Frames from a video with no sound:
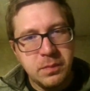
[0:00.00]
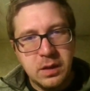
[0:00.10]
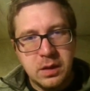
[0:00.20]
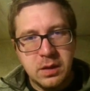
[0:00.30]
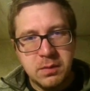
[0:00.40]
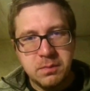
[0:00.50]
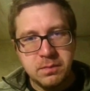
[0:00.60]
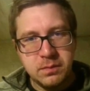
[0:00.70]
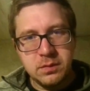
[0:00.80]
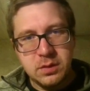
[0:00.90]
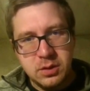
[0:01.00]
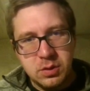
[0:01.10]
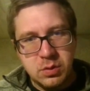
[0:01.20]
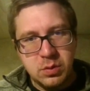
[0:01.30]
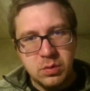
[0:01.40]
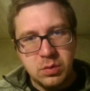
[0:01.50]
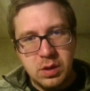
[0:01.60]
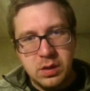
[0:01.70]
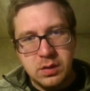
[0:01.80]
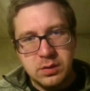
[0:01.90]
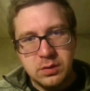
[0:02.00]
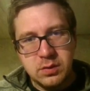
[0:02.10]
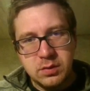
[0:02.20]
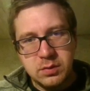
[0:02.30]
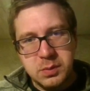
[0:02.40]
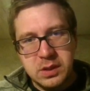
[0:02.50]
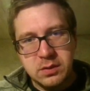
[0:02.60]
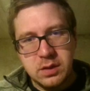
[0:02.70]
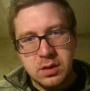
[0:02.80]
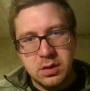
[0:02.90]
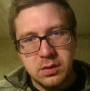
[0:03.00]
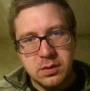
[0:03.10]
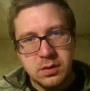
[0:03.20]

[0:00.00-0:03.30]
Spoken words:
to create this space here